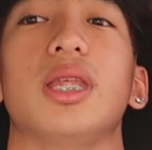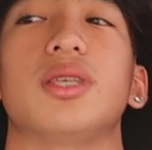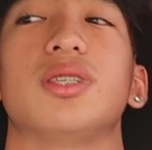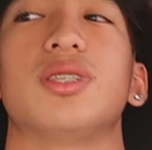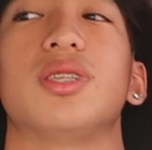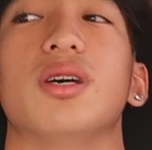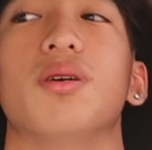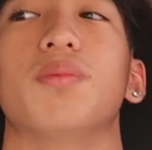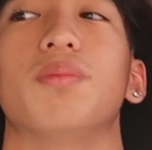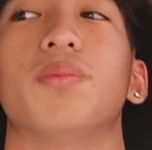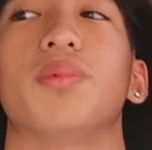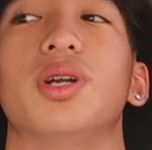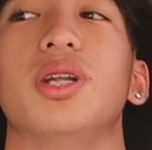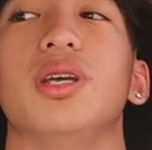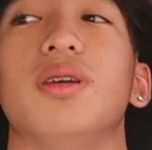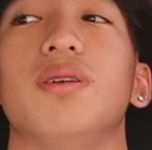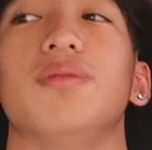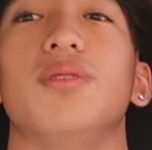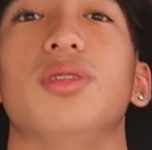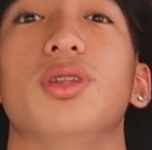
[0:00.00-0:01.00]
still
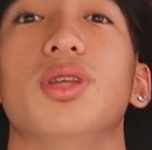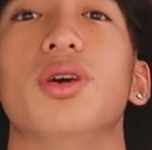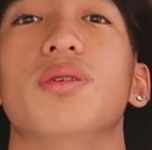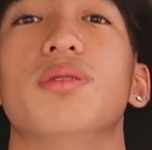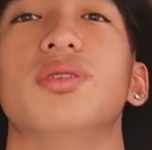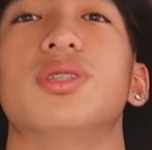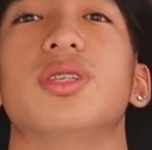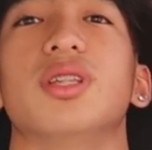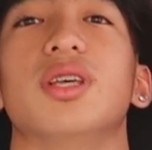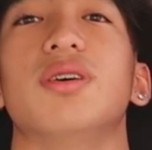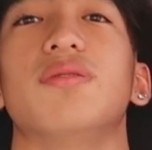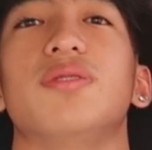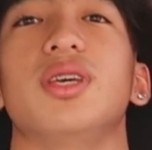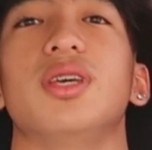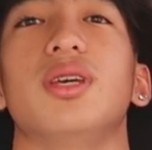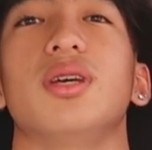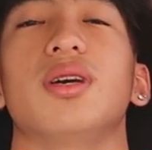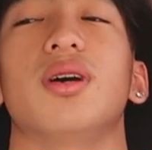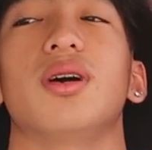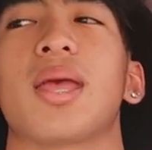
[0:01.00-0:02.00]
pretty new to
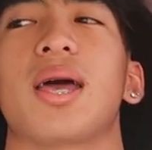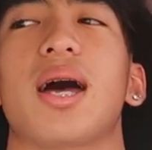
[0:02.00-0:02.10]
lifting